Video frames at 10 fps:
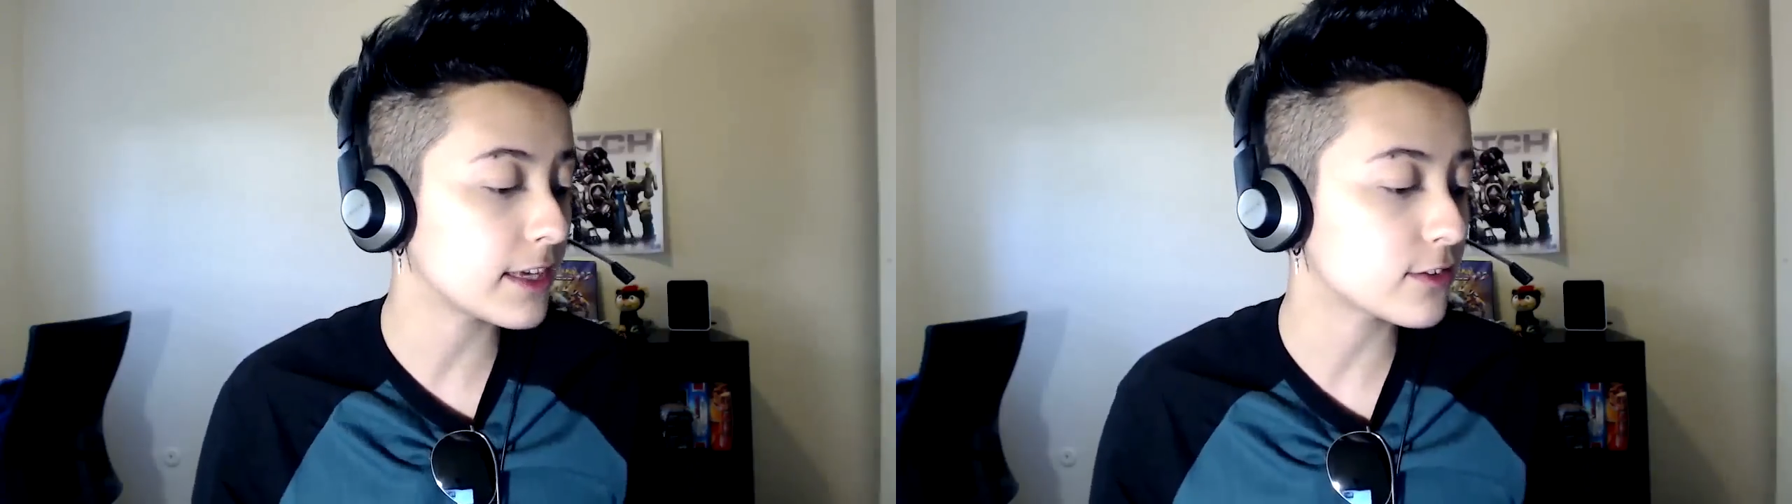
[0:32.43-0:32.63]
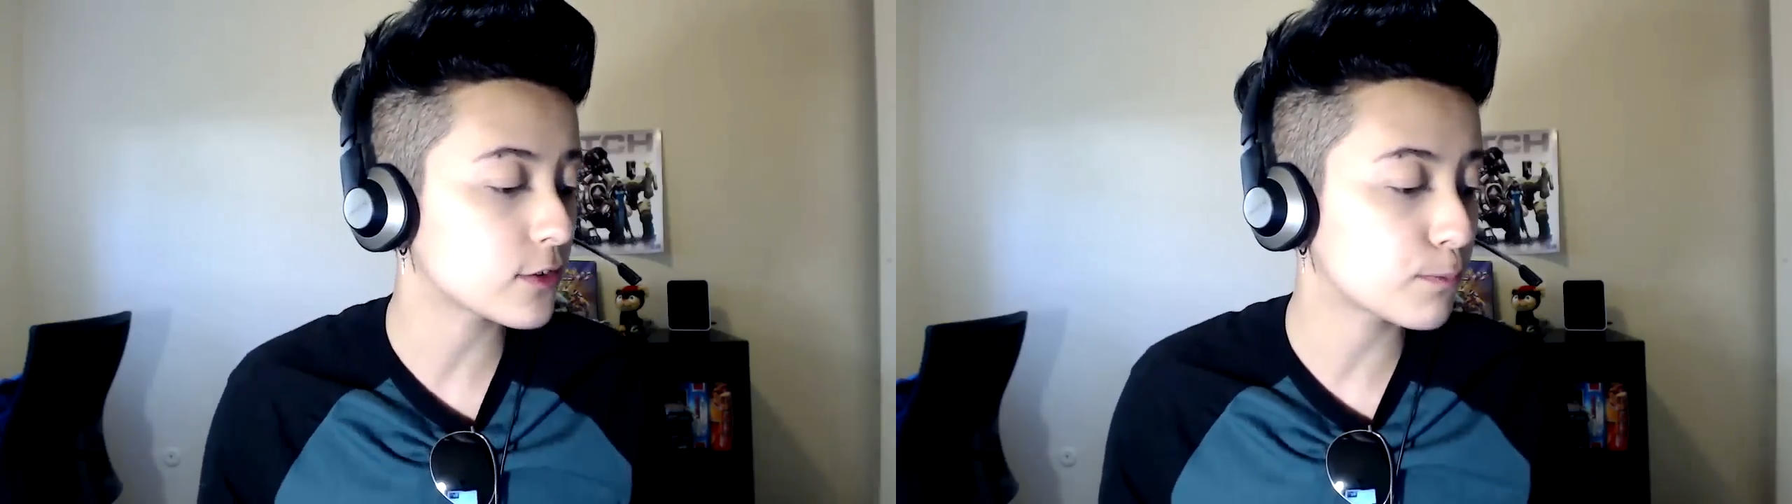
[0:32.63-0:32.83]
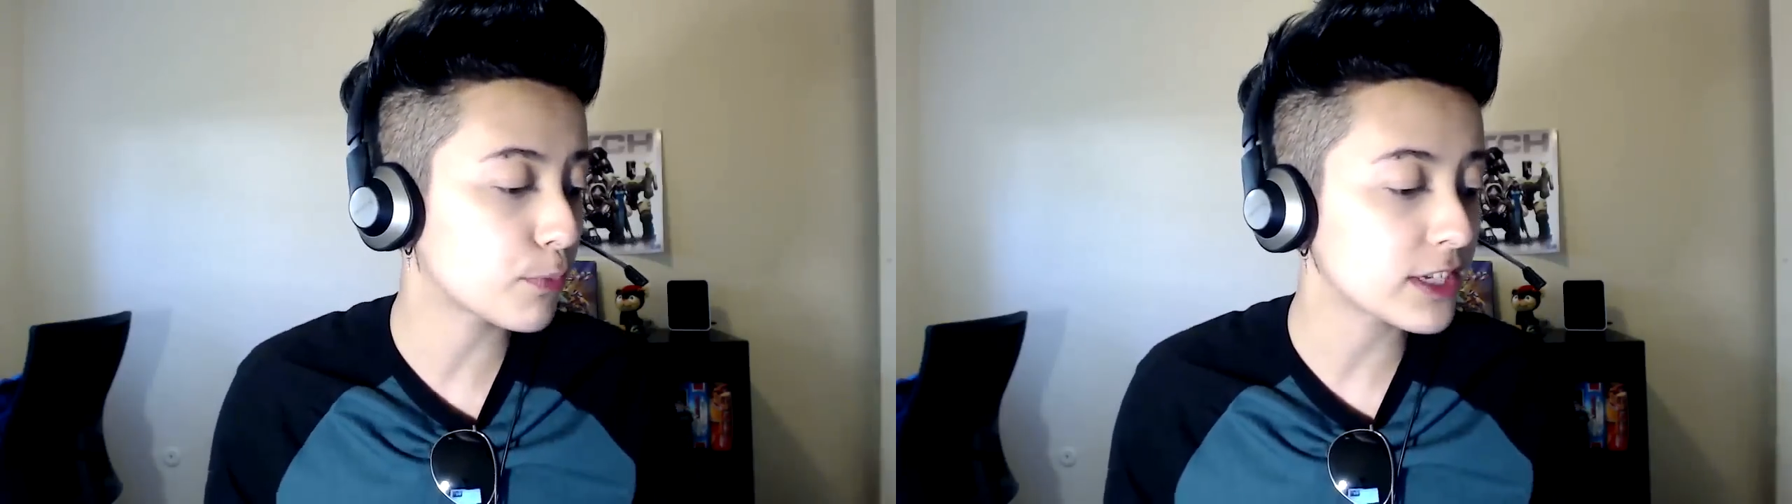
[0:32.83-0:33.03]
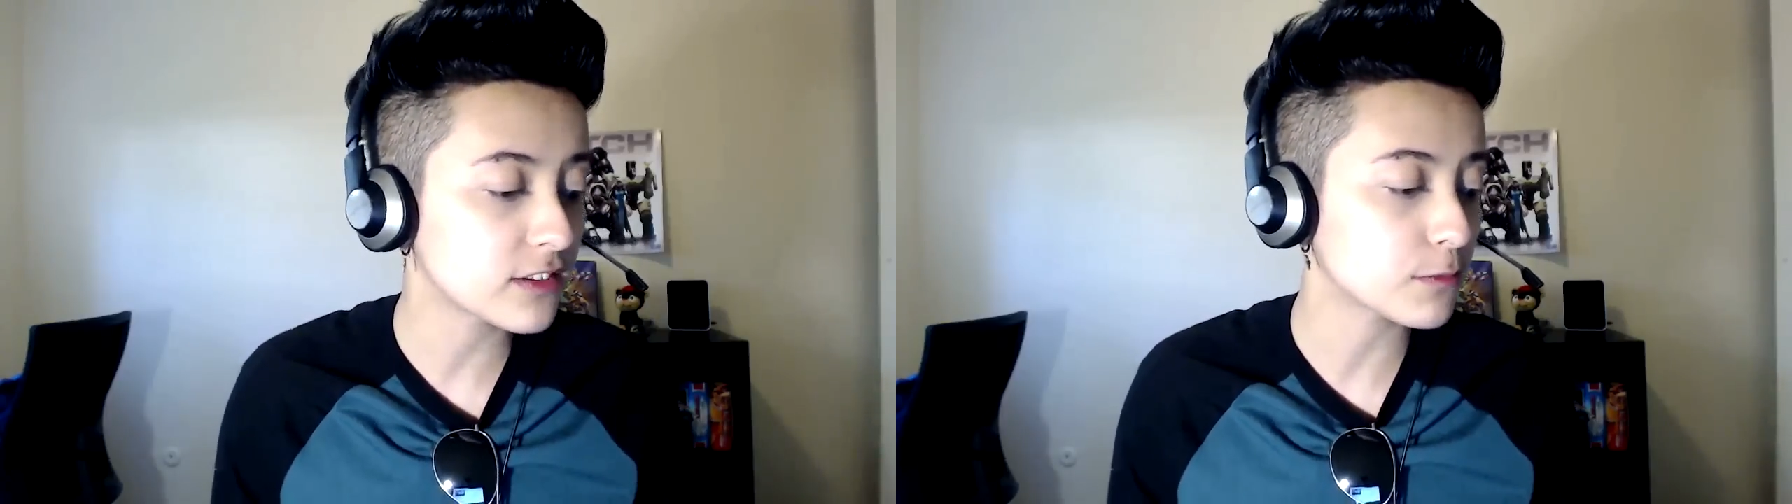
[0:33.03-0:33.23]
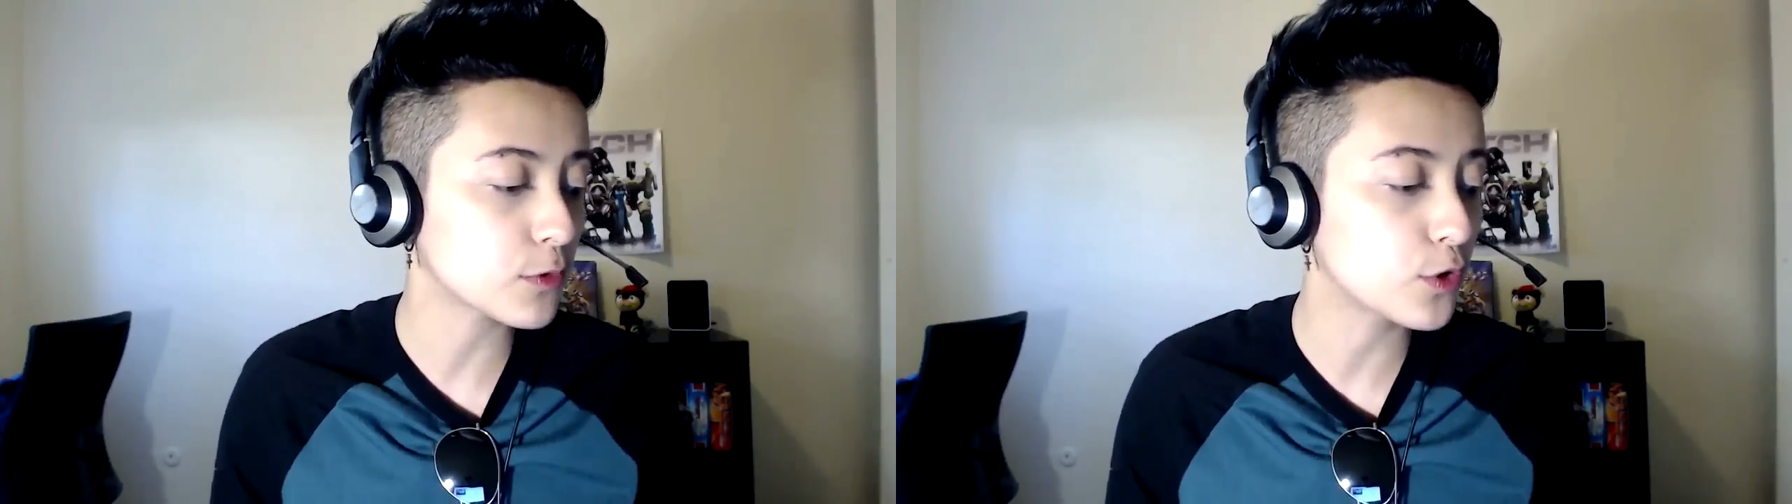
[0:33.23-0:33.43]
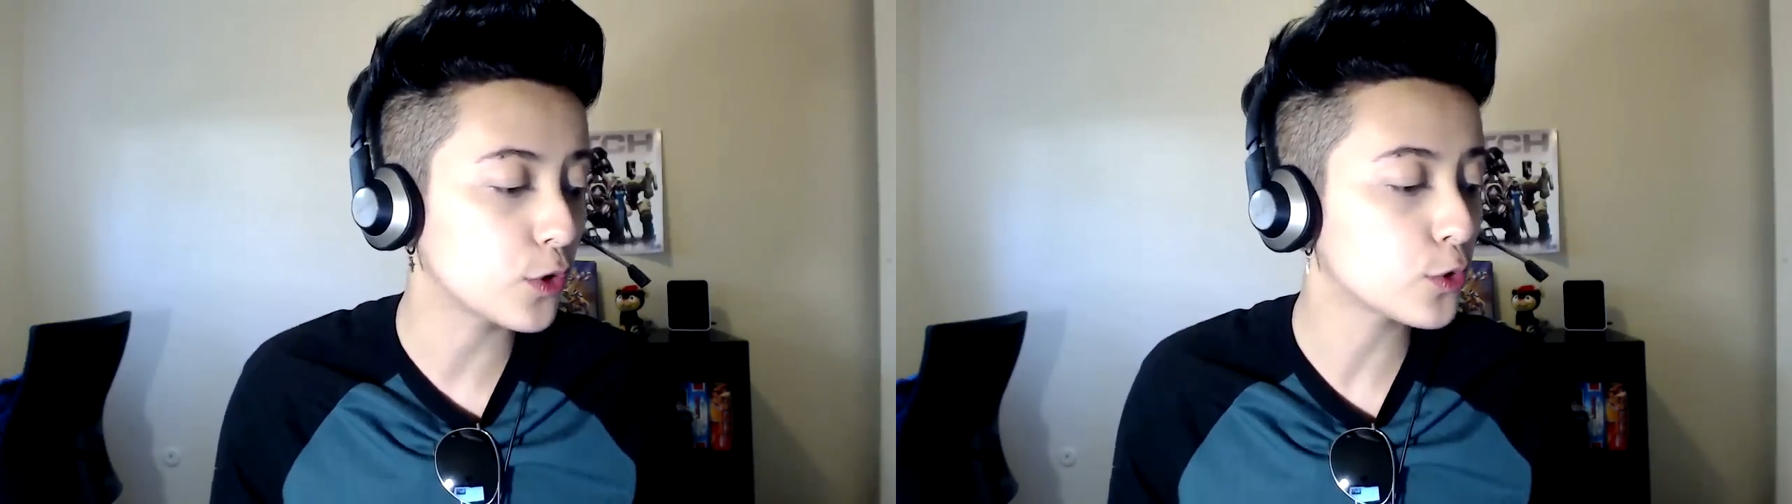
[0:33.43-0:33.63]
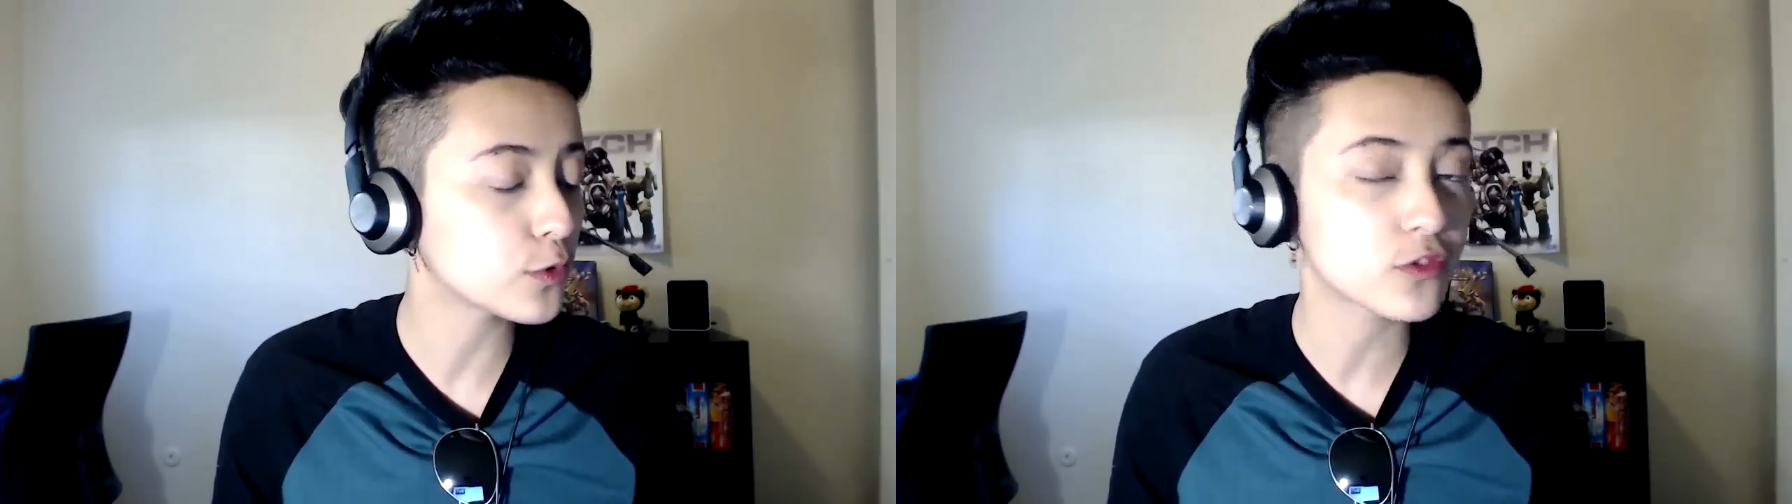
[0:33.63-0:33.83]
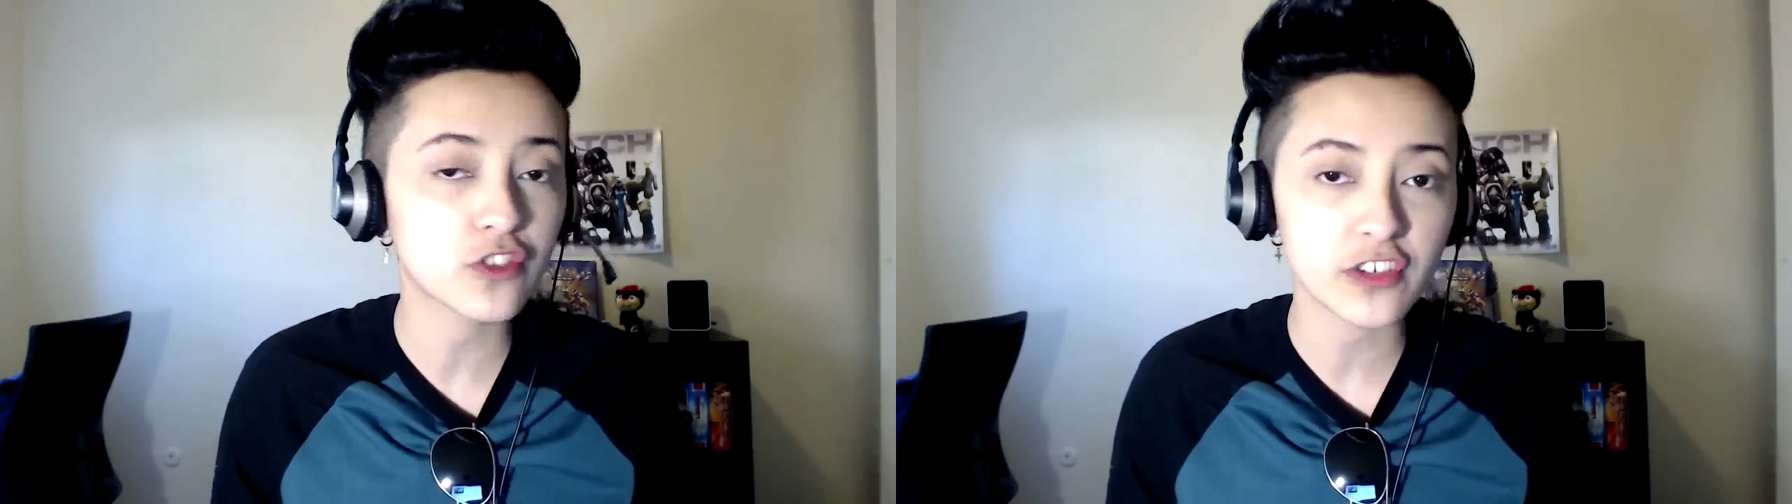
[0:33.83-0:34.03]
He brings some
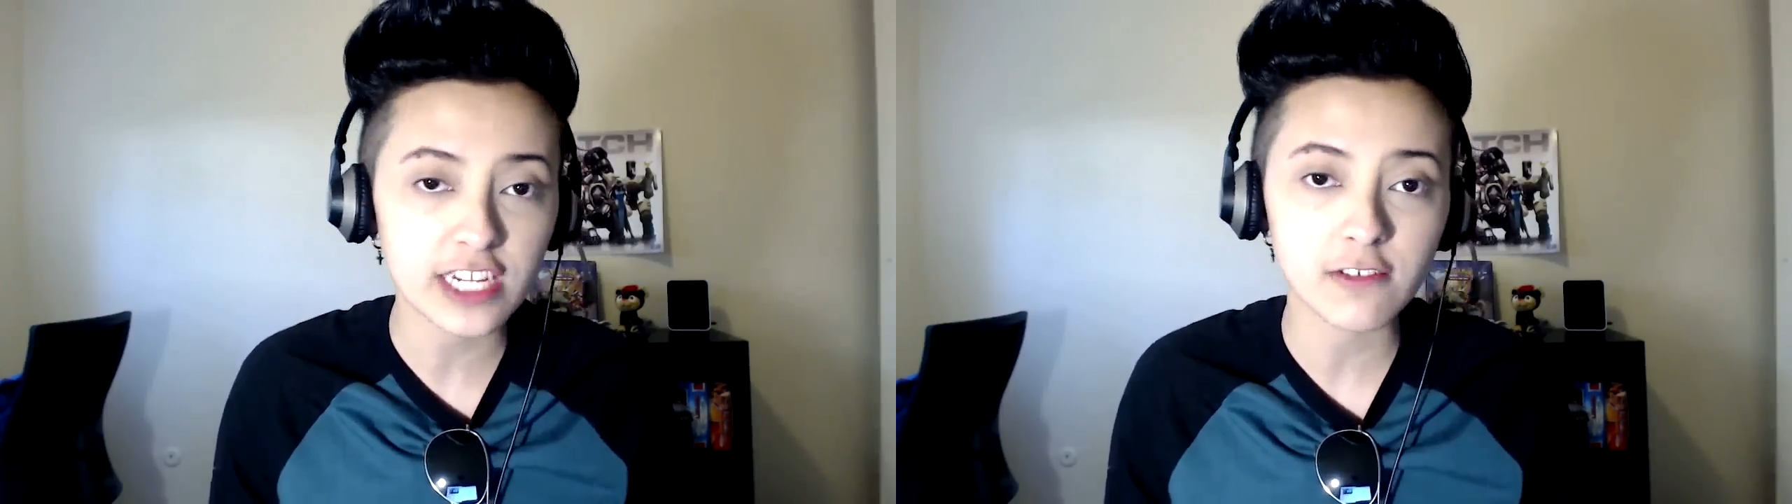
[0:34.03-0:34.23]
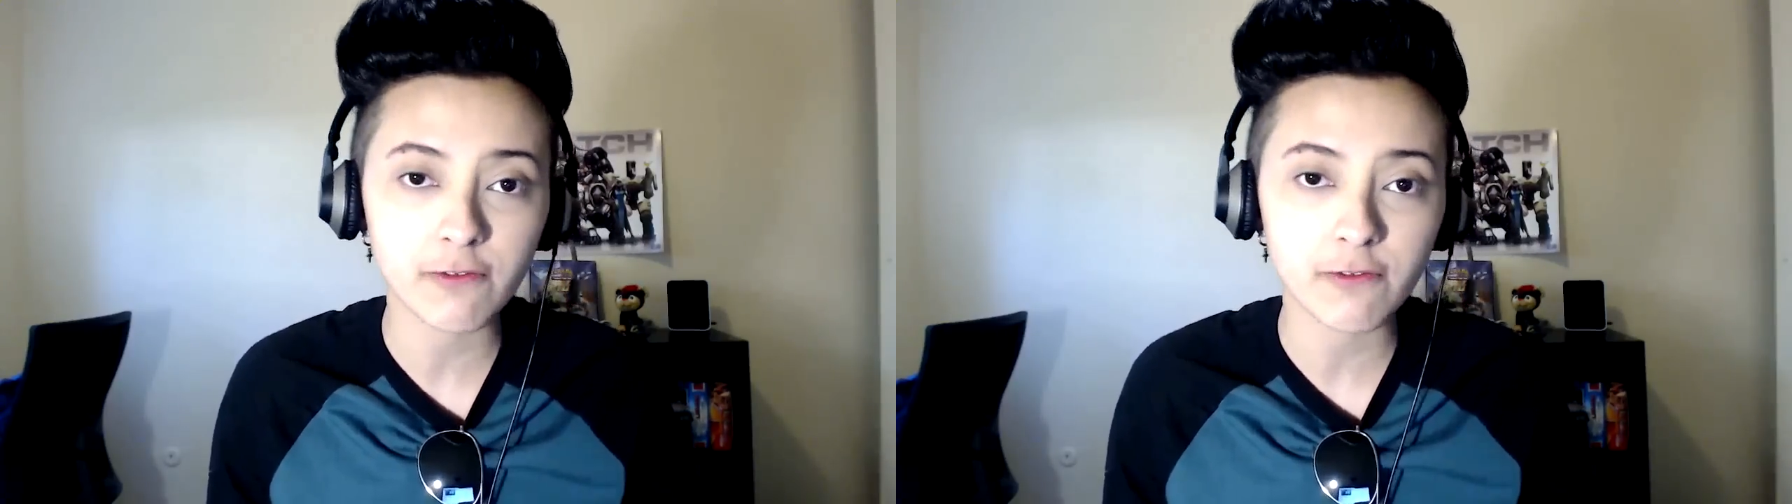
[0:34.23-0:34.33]
cool shit.